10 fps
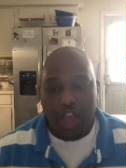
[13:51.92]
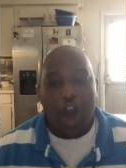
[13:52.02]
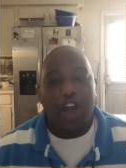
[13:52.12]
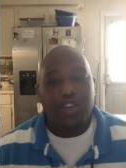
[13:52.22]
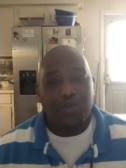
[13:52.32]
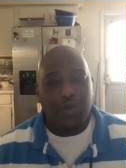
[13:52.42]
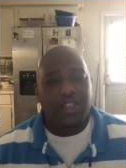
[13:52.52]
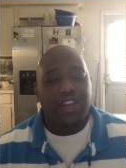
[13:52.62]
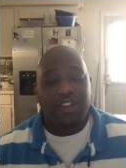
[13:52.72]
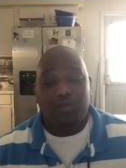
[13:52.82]
Are you
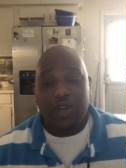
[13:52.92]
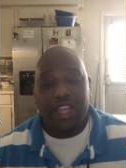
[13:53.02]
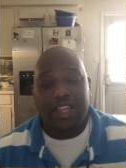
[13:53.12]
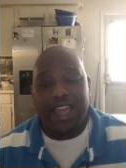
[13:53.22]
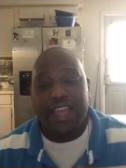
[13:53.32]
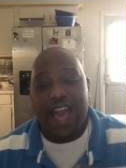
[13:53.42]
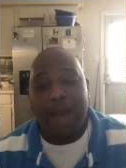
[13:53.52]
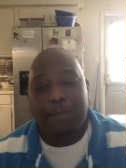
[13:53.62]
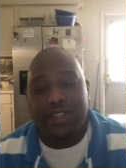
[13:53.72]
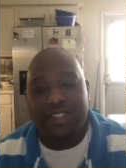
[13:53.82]
willing to really let
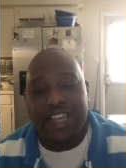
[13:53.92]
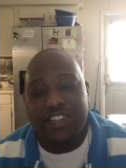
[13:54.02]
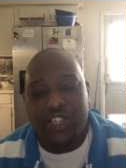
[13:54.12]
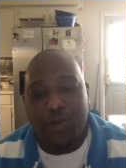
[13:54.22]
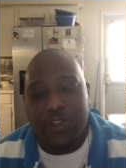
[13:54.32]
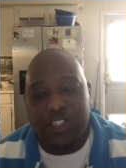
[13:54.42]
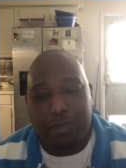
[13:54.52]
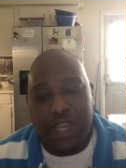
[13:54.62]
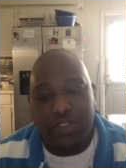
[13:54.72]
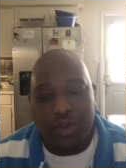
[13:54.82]
God possess you and
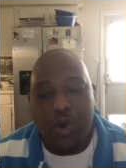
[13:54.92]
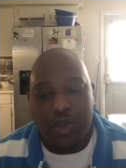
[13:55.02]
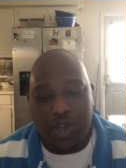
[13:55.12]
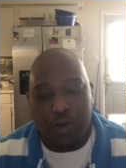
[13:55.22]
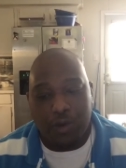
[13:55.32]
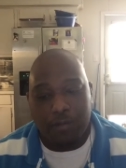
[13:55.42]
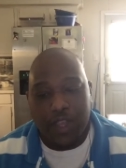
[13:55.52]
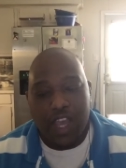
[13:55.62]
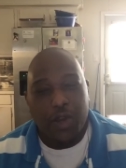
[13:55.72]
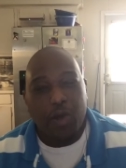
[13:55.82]
speak through you?
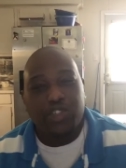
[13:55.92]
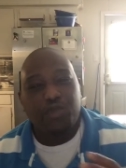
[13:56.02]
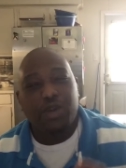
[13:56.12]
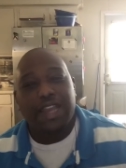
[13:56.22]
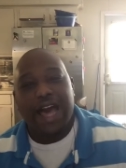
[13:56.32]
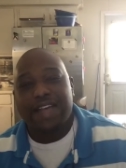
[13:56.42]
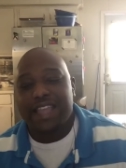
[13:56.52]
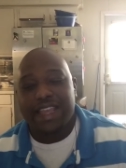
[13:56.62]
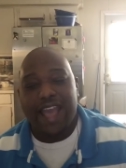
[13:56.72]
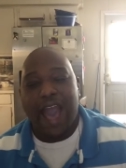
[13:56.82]
Don't you realize
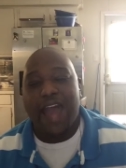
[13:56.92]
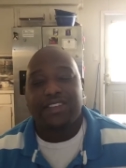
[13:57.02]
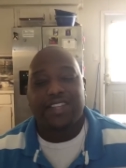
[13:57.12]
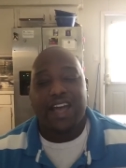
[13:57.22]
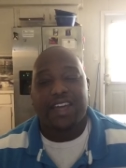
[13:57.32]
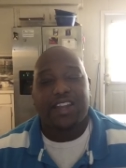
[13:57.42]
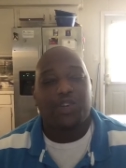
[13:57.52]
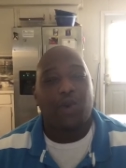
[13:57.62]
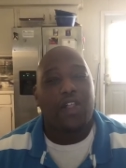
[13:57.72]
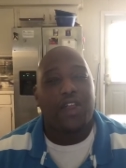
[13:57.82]
that God is not going to
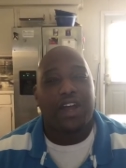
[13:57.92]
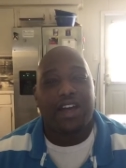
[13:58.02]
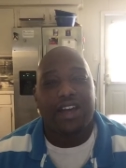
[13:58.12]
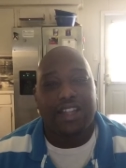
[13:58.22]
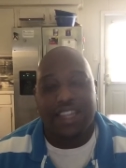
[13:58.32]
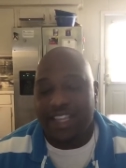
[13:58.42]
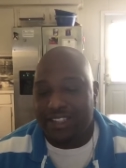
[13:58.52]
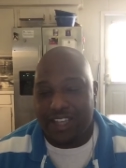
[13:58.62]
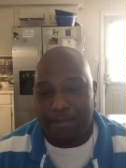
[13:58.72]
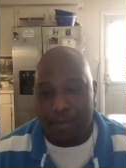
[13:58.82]
dwell in an unclean
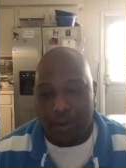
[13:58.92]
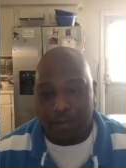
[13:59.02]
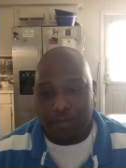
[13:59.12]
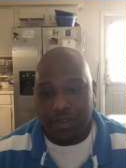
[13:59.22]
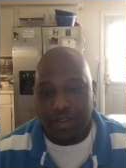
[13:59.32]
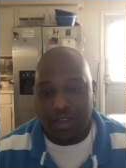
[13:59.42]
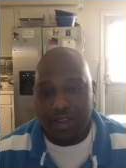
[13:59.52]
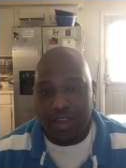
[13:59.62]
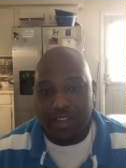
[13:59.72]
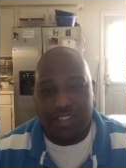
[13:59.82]
temple?
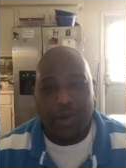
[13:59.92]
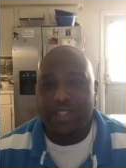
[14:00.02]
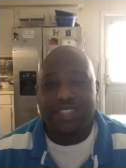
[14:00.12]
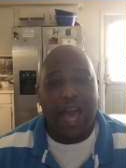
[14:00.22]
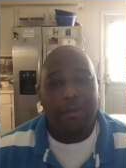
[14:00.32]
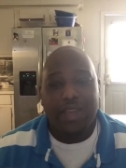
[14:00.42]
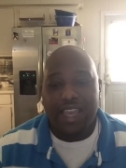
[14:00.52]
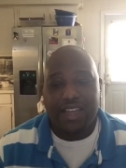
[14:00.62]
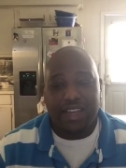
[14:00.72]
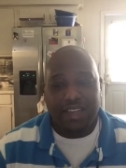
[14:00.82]
So it's time to
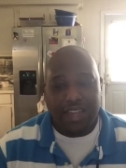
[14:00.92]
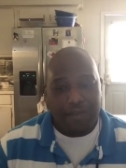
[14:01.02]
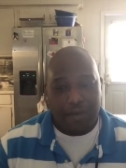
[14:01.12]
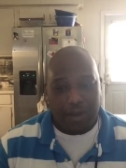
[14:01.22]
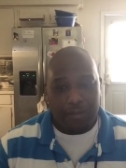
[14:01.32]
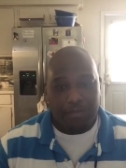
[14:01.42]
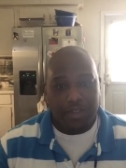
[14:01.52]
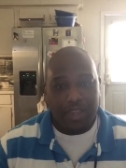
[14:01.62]
get delivered.